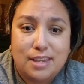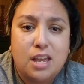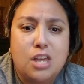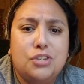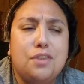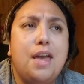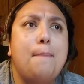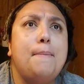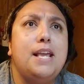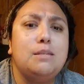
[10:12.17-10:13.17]
So that
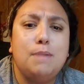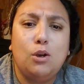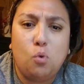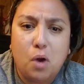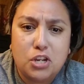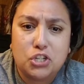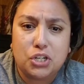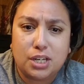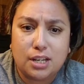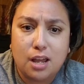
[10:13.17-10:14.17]
makes me
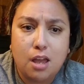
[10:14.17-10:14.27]
question,